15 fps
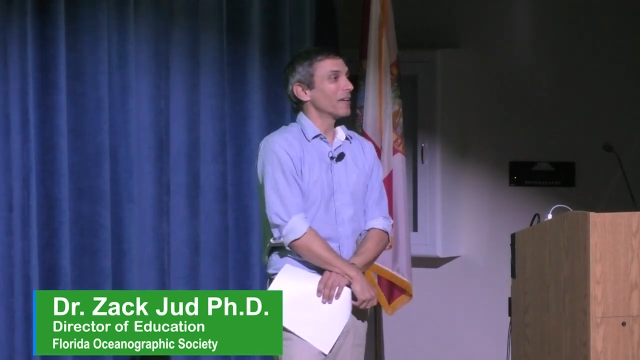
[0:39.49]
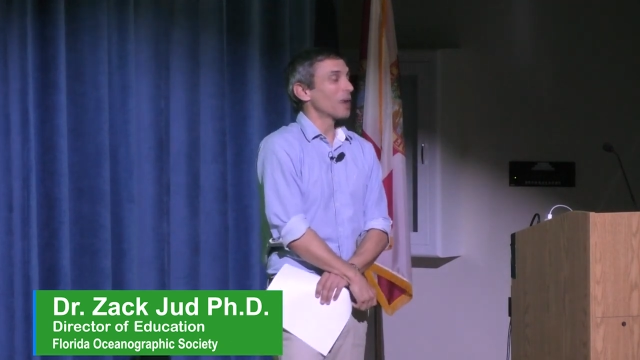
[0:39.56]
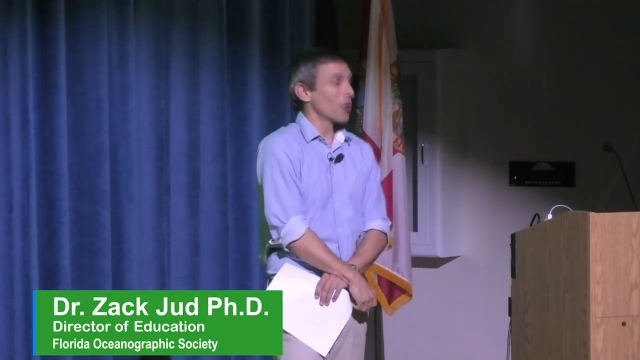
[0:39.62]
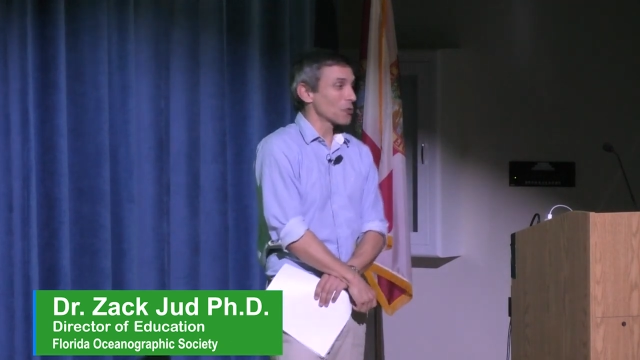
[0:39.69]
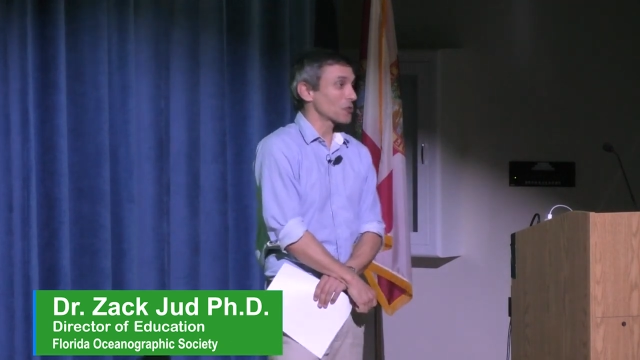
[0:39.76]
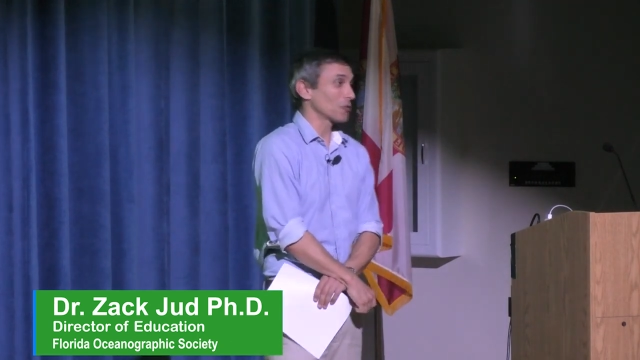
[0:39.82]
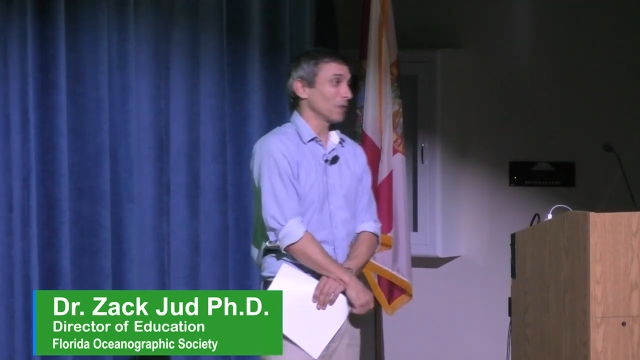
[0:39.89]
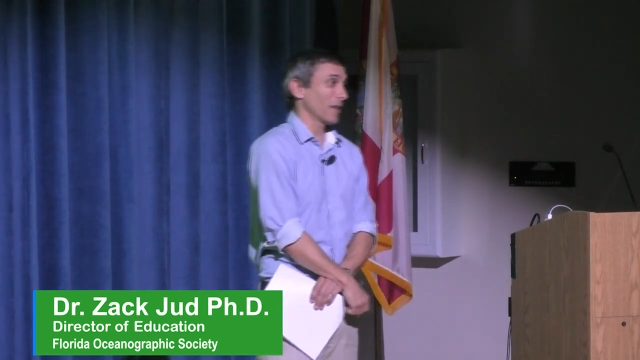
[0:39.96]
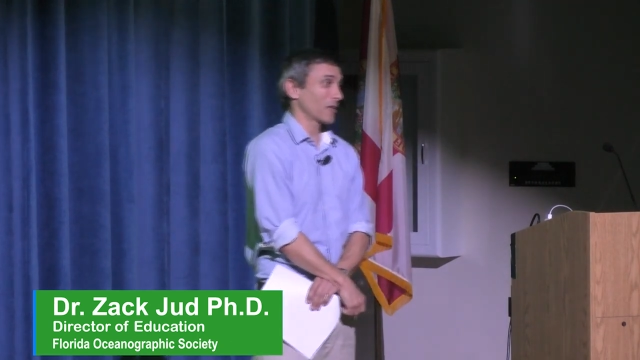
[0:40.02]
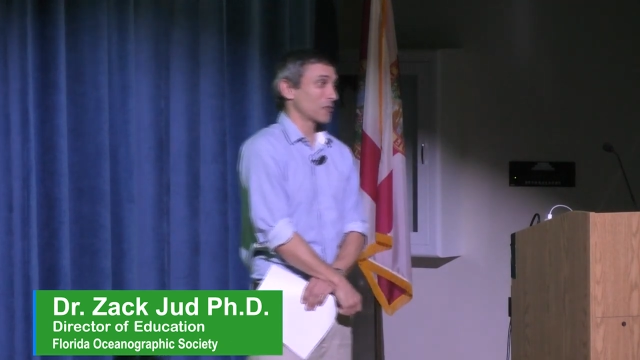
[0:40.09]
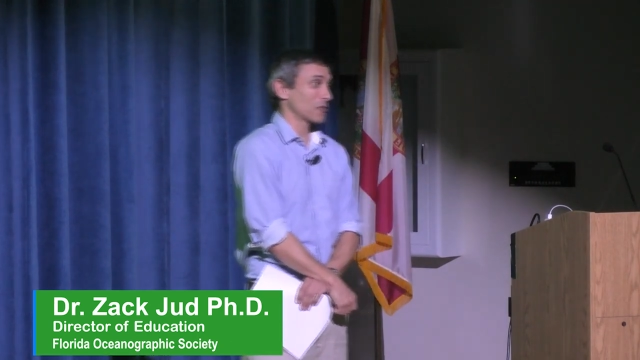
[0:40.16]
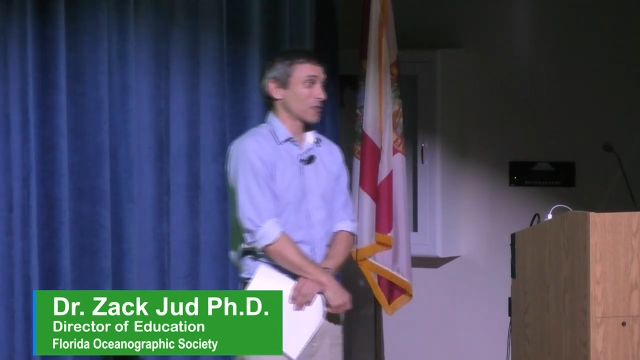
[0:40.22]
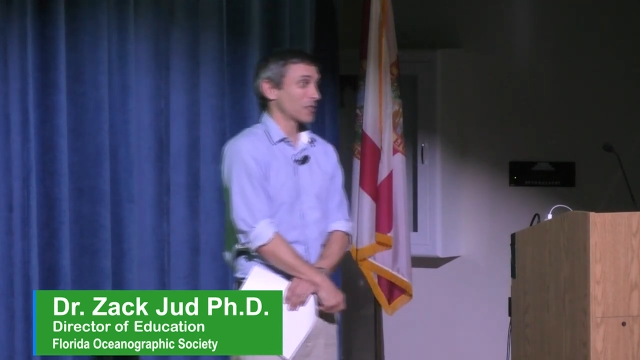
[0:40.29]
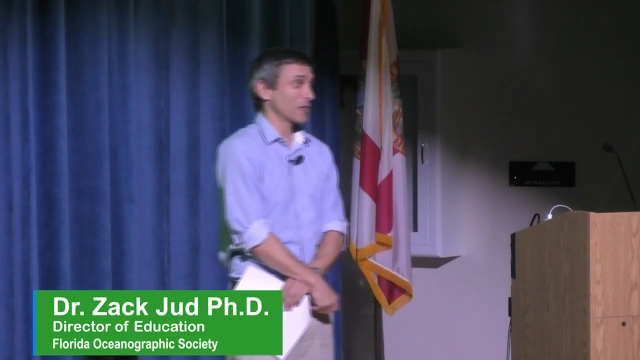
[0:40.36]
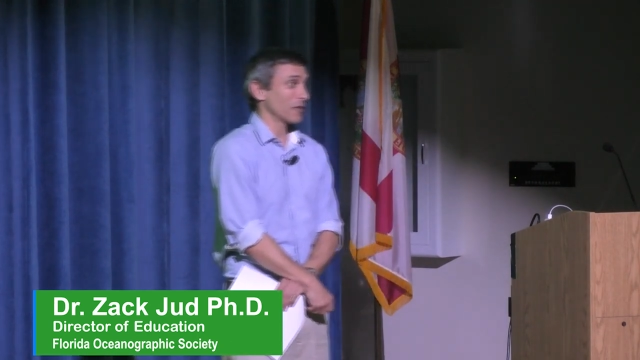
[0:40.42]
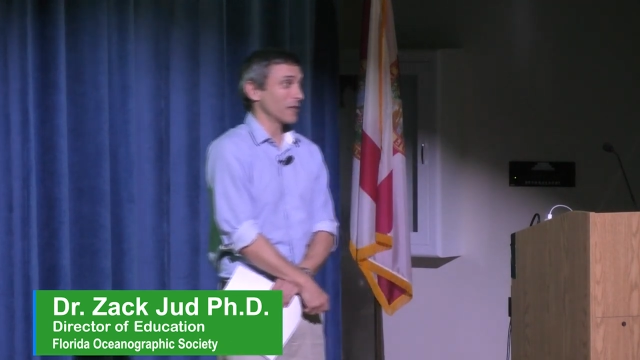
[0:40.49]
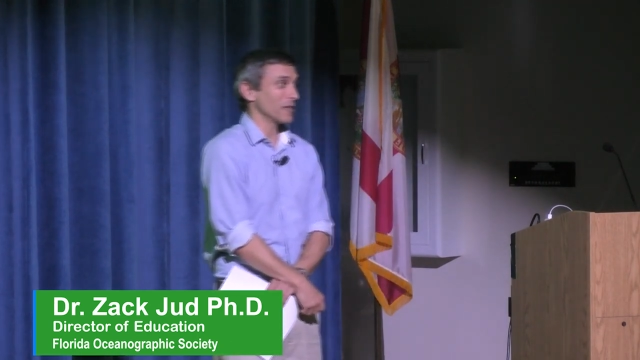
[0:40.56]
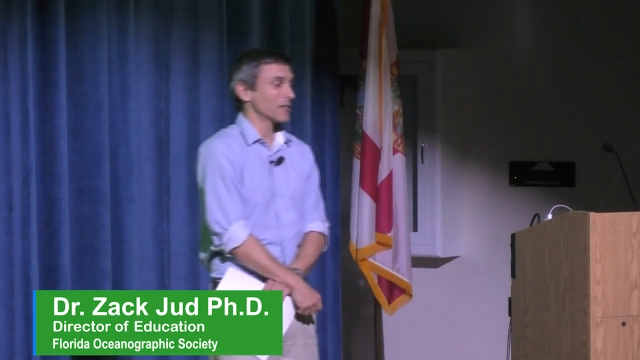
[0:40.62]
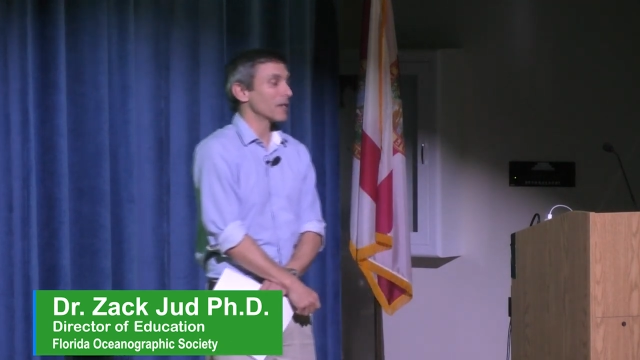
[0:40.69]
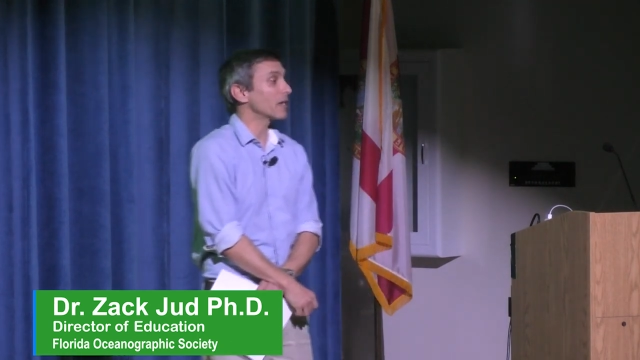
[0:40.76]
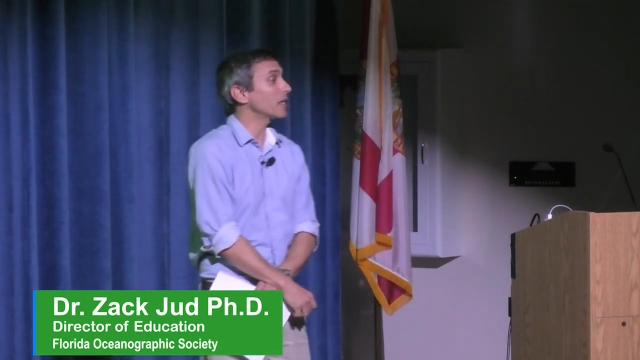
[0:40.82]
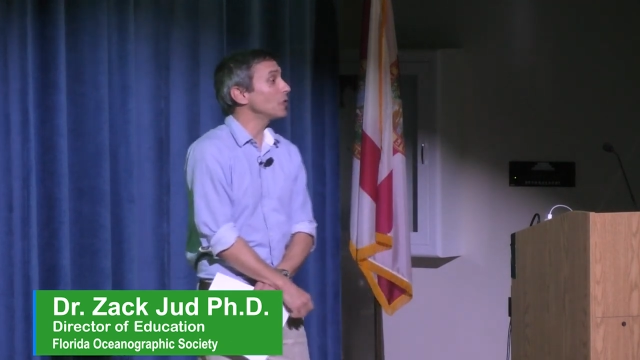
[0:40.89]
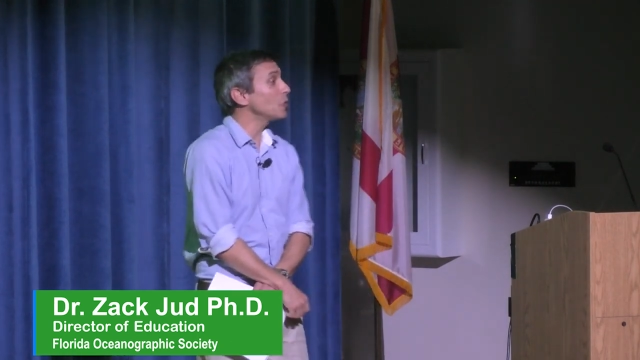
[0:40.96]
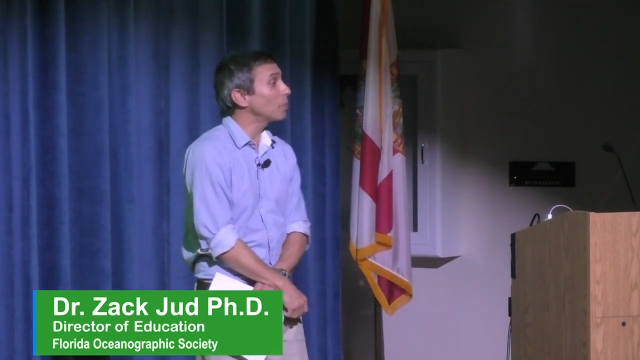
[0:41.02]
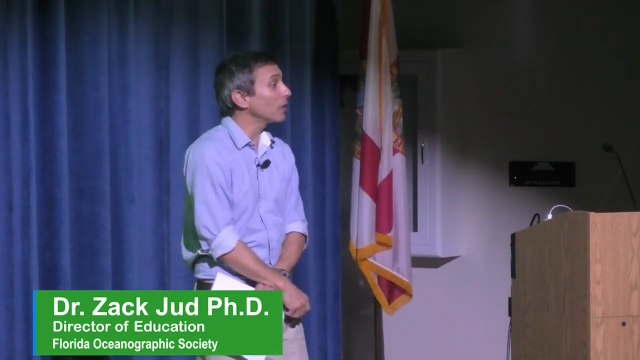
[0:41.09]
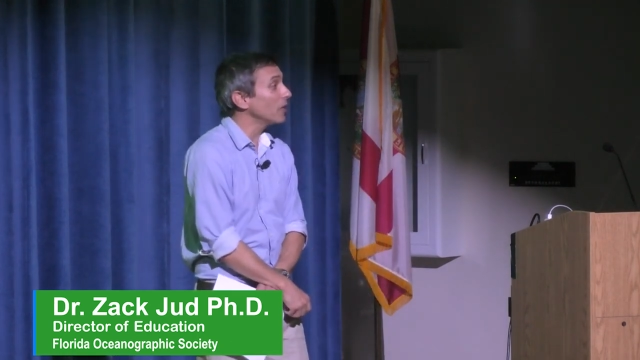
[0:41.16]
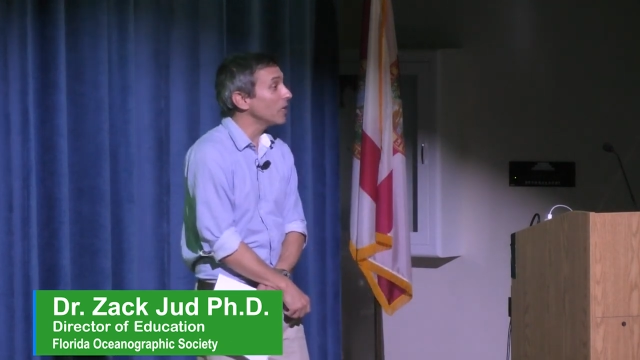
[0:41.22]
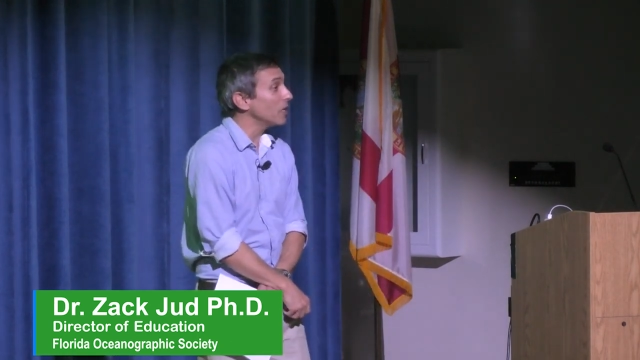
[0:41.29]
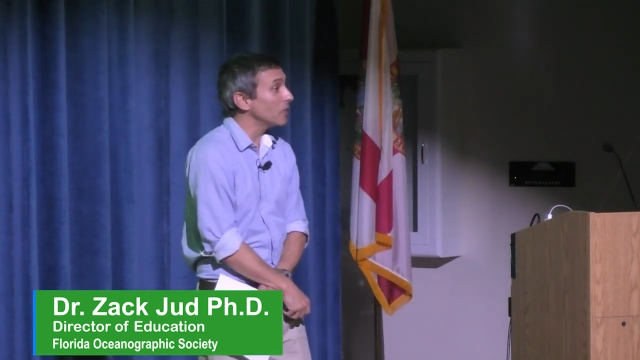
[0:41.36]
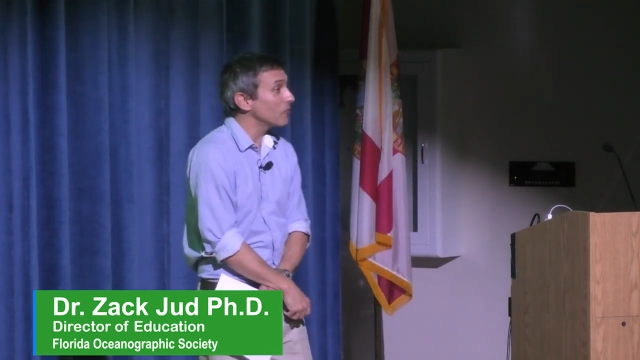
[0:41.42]
Coastal Lecture Series. Can you
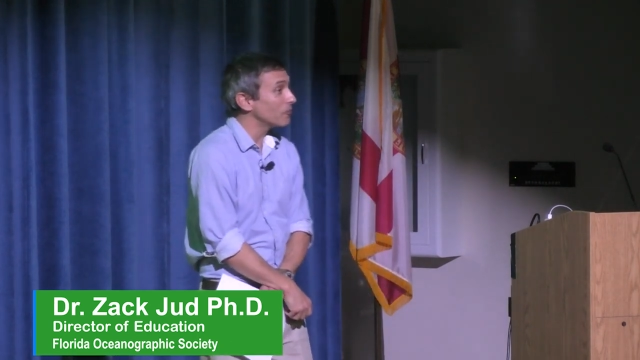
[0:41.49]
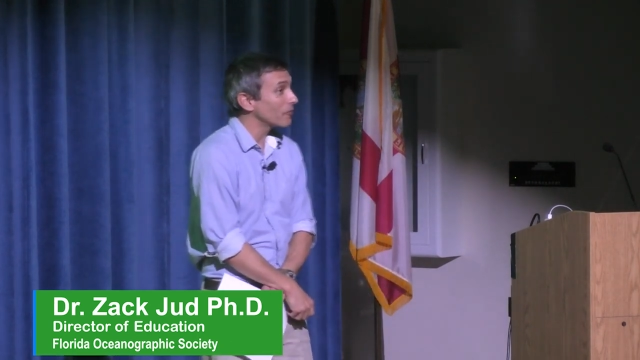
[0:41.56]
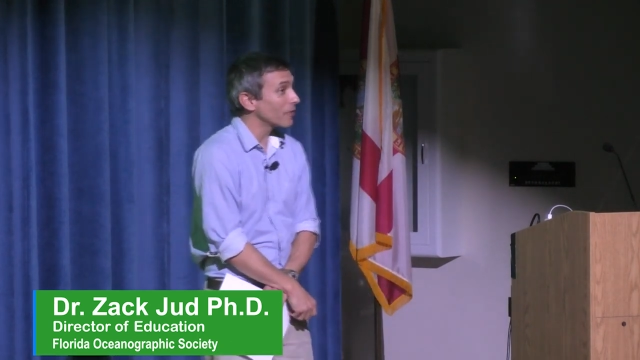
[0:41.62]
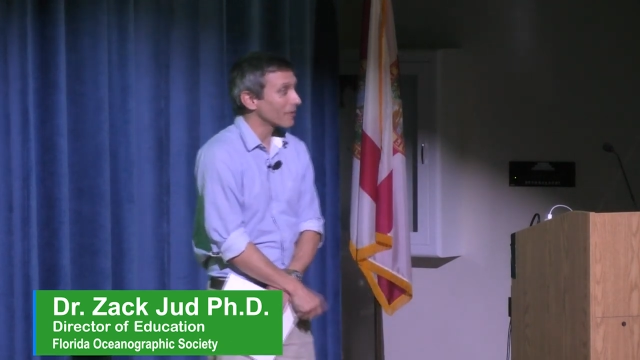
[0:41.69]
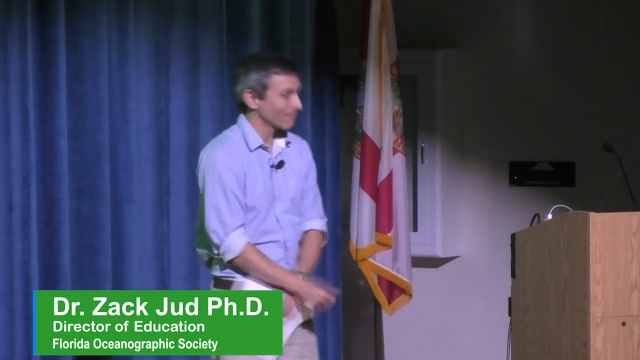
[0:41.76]
believe?